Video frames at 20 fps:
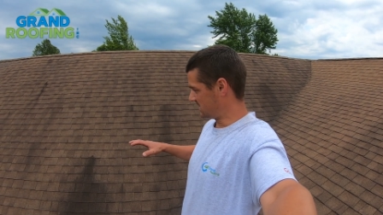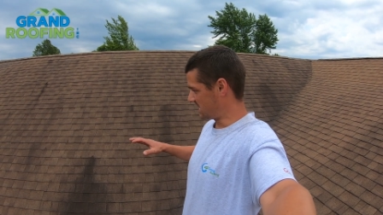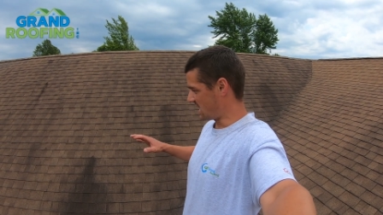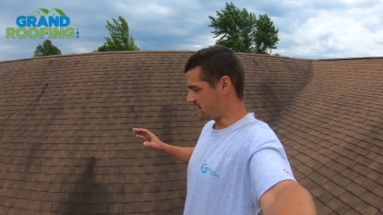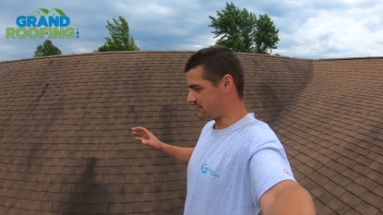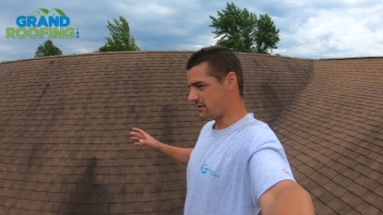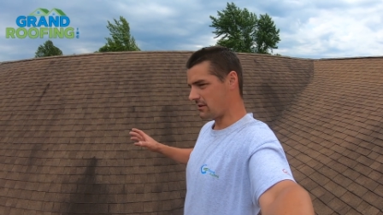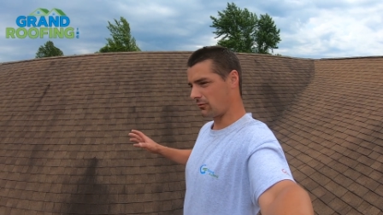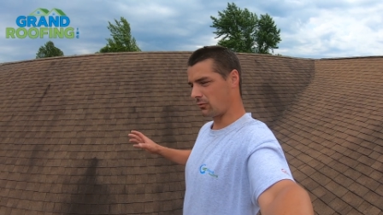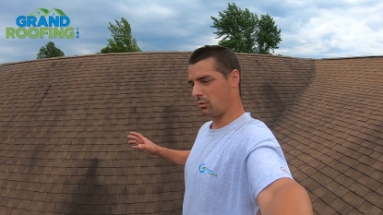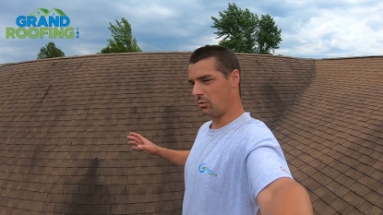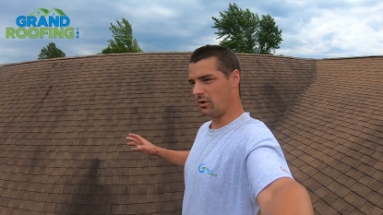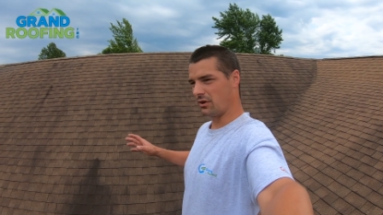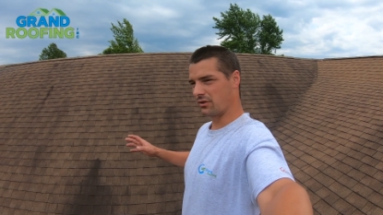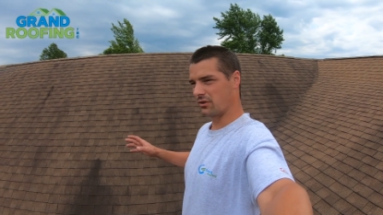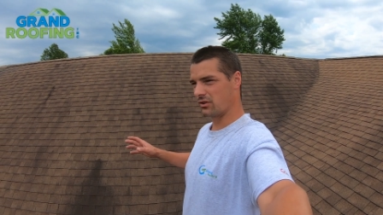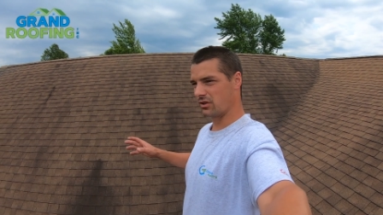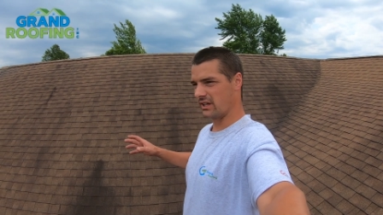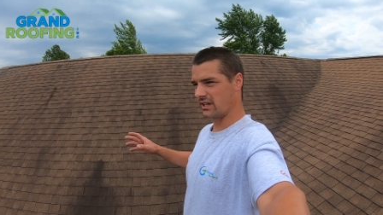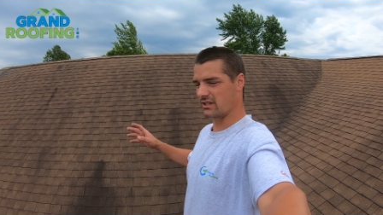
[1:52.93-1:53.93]
Have you ever
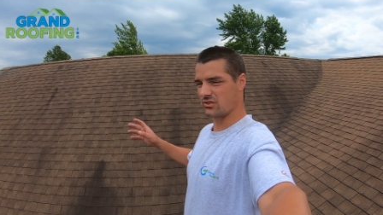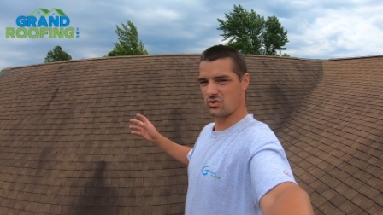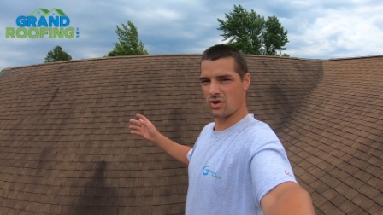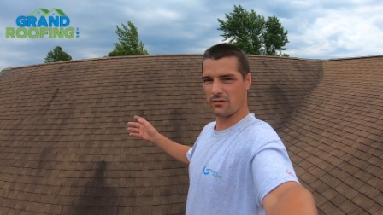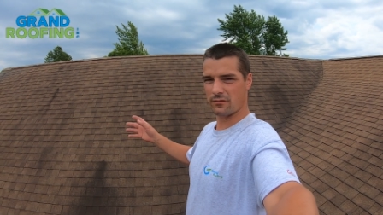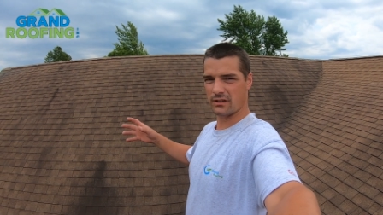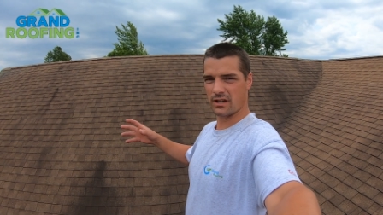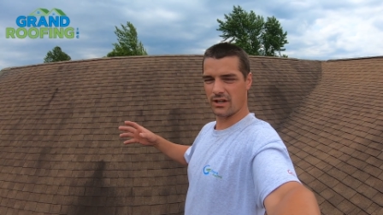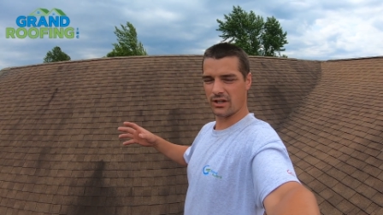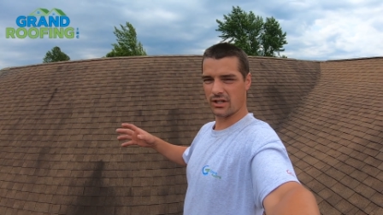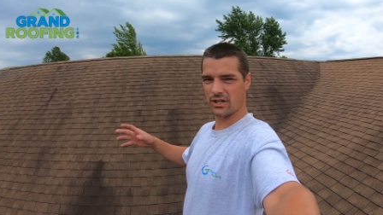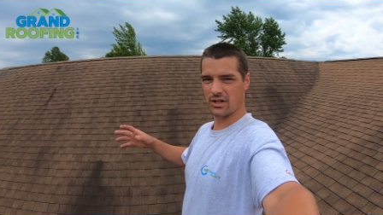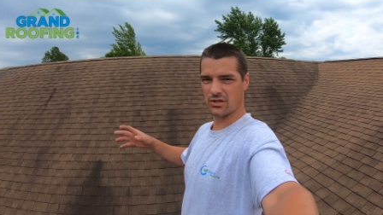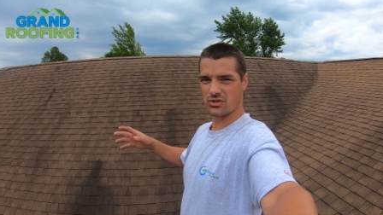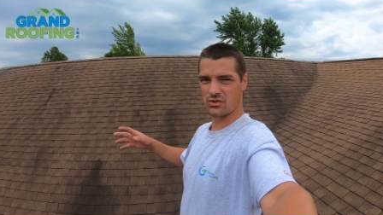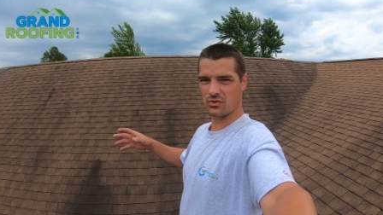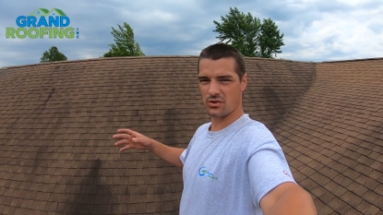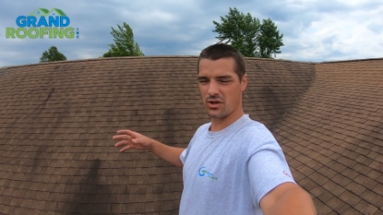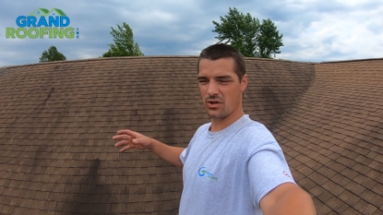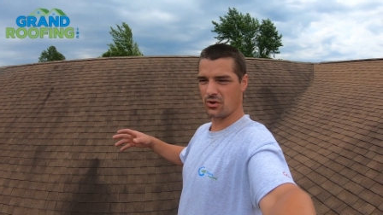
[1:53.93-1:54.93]
wondered, like driving down a
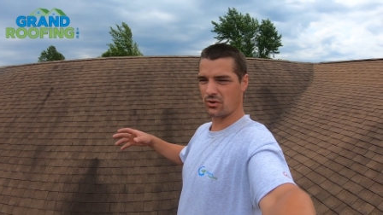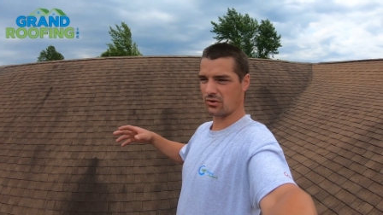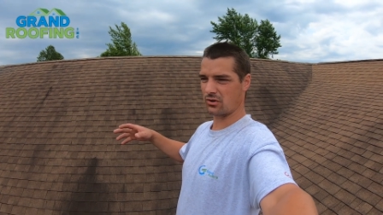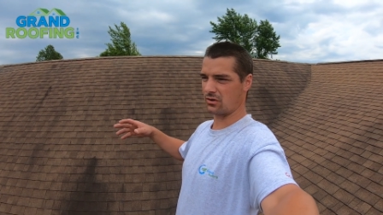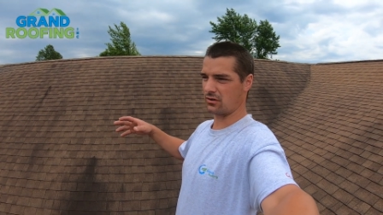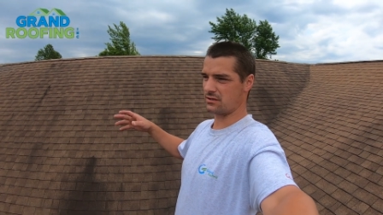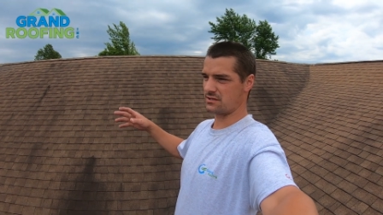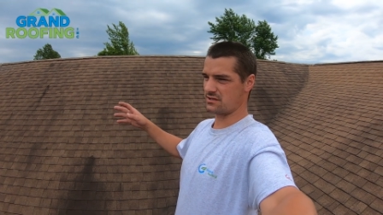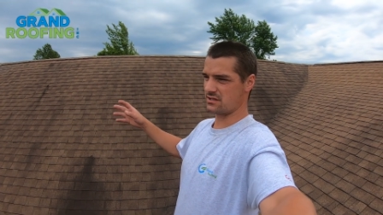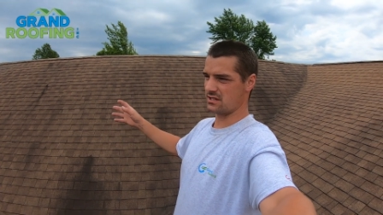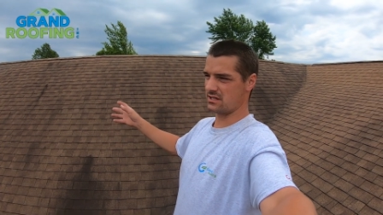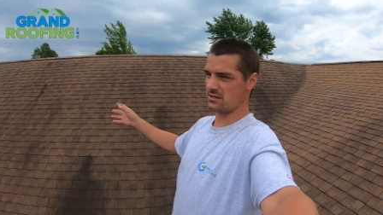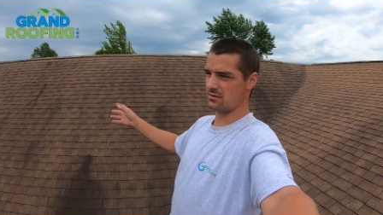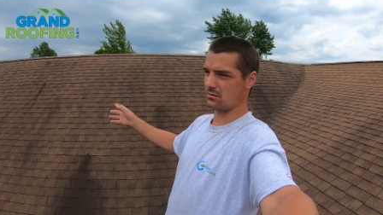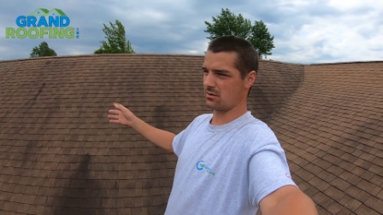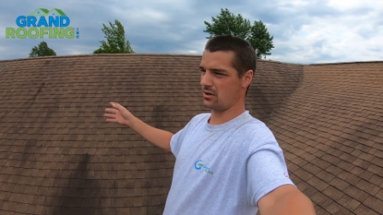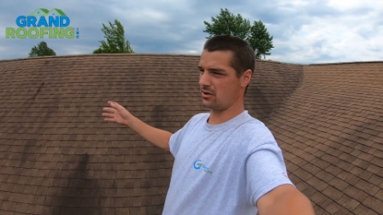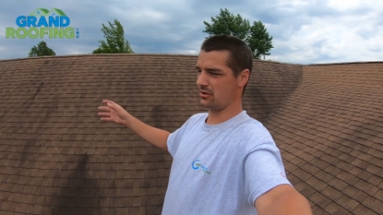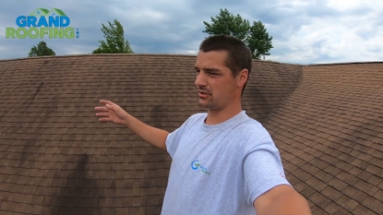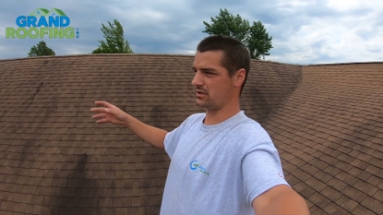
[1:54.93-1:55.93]
country road or a city
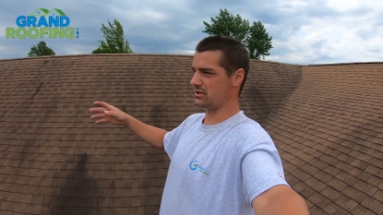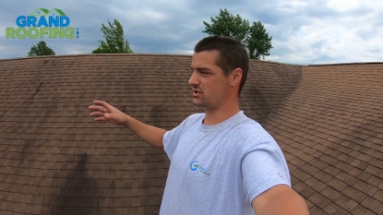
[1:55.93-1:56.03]
road,